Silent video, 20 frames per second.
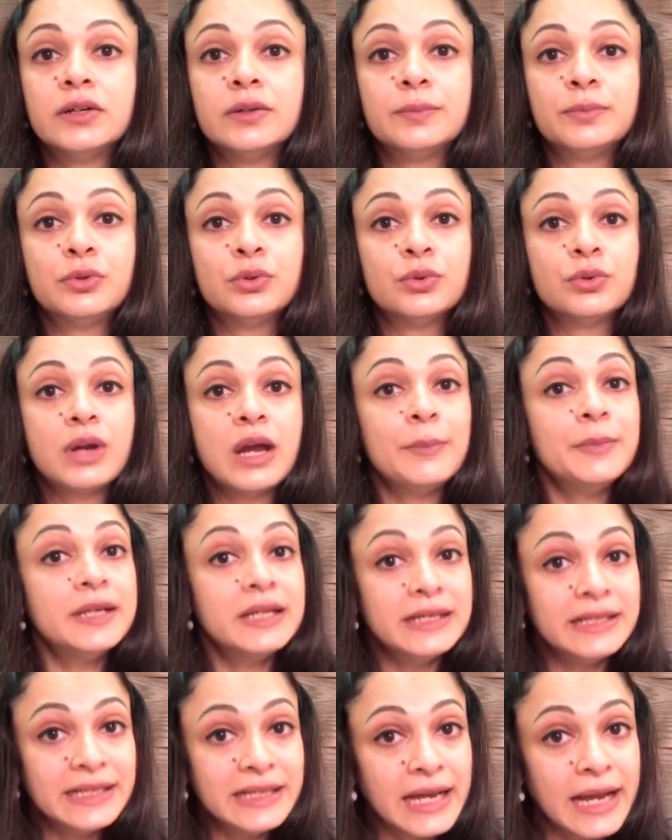program in
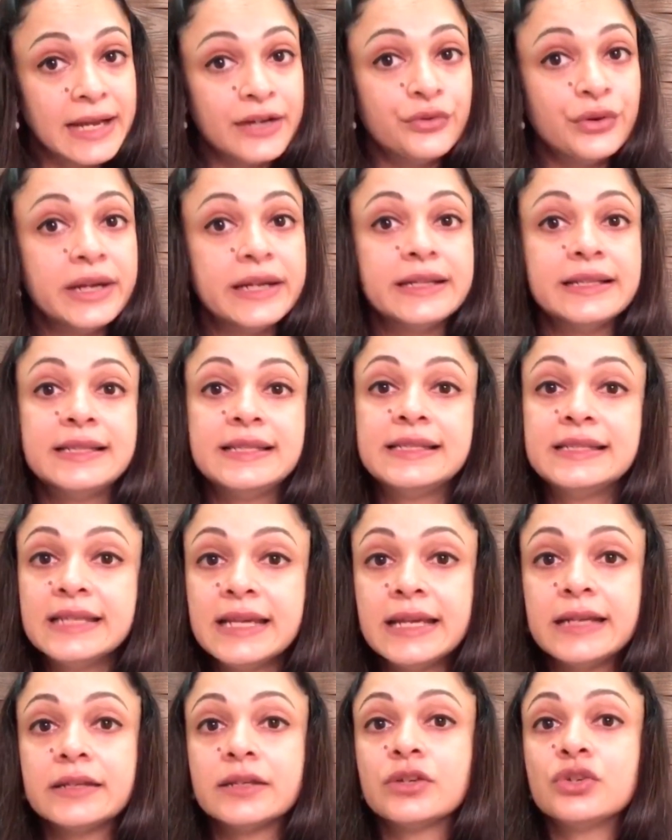a dehydrated
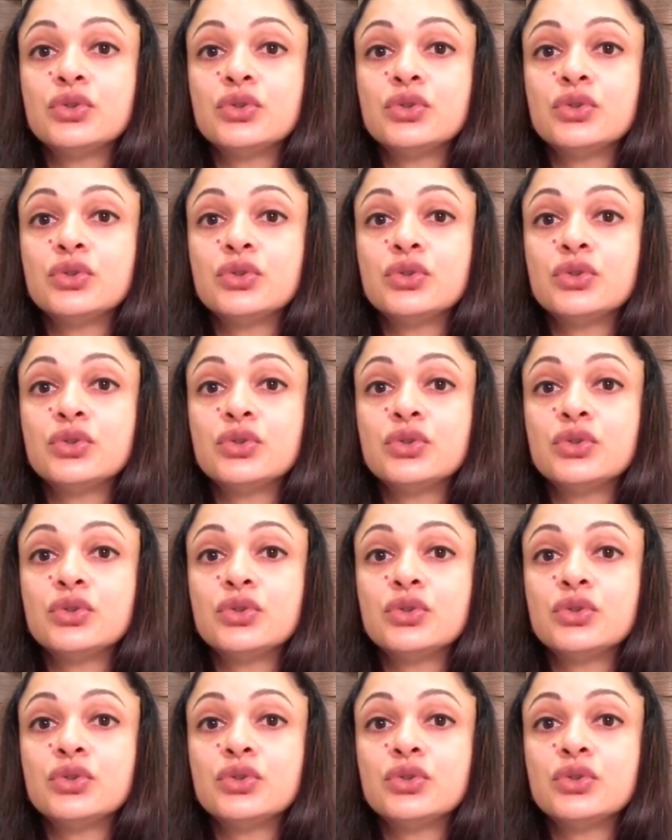state.